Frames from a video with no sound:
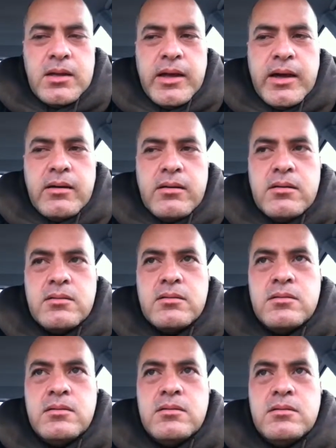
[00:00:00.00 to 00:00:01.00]
Now,
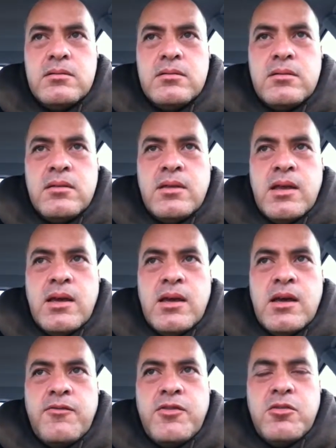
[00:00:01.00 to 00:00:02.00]

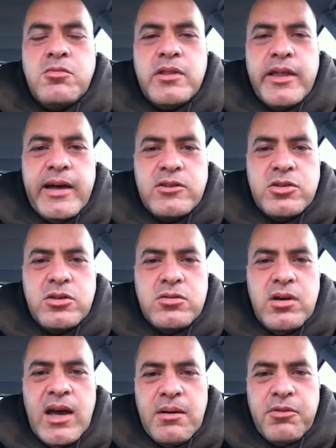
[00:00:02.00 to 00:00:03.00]
if you would like
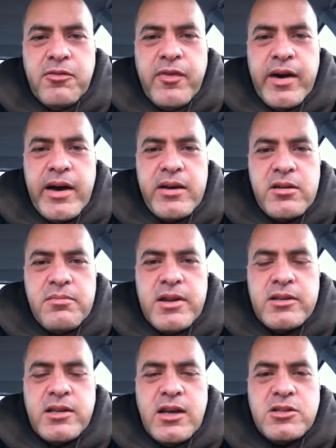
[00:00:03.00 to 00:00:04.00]
to amplify your
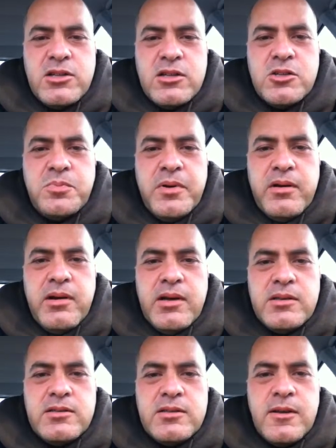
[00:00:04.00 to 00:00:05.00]
meditation
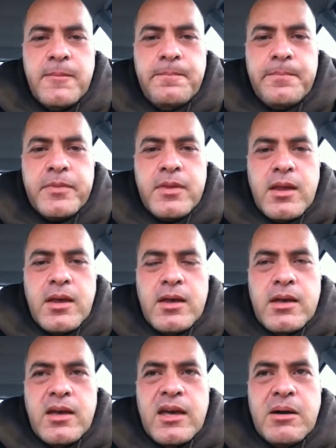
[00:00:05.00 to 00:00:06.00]
experience,
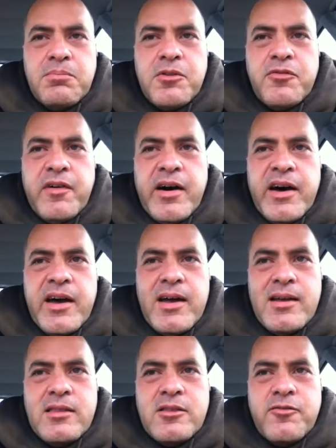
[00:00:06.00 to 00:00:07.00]

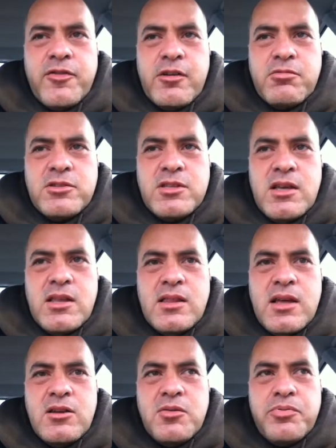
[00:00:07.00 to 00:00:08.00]
amplify the frequency
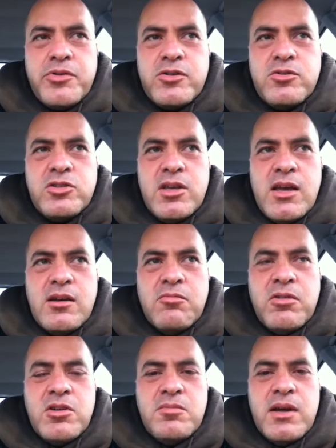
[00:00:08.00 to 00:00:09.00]
that you're
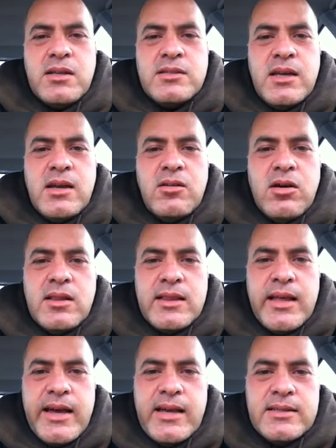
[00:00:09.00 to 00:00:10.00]
producing when you meditate
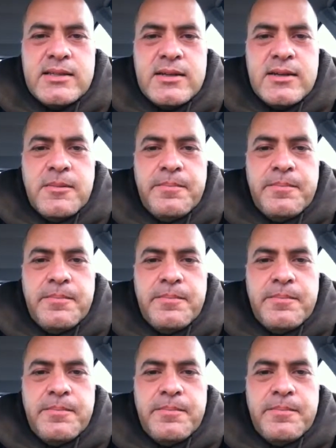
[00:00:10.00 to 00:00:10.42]
on light,